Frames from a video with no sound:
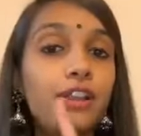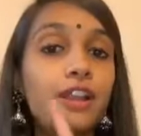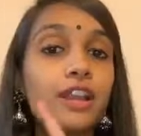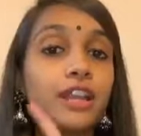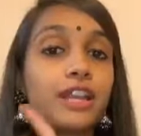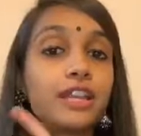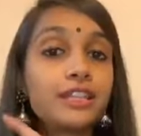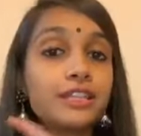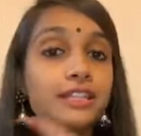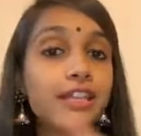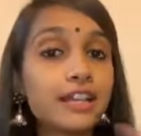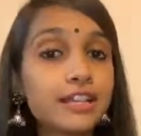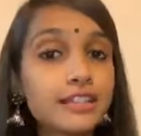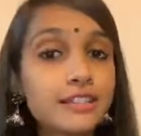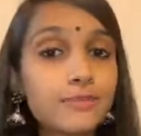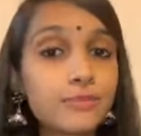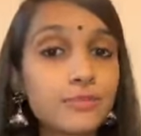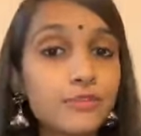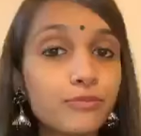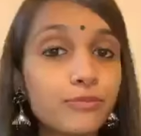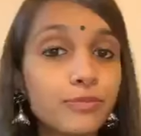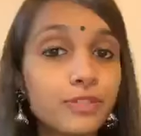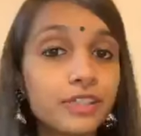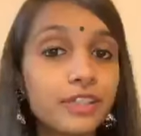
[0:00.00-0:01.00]
in dance
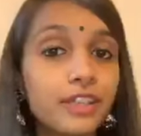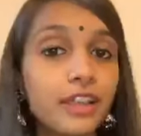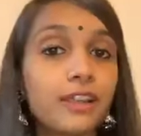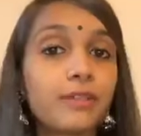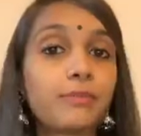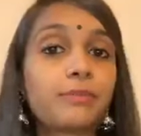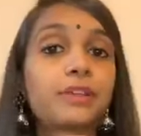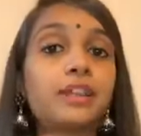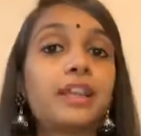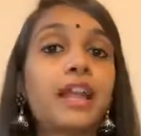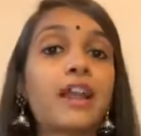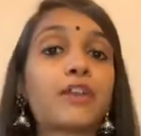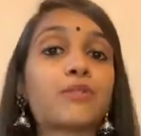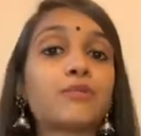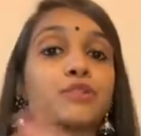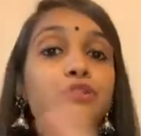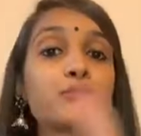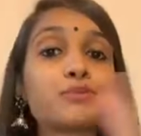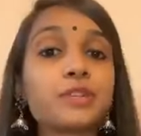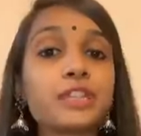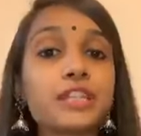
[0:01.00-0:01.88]
movement therapy language,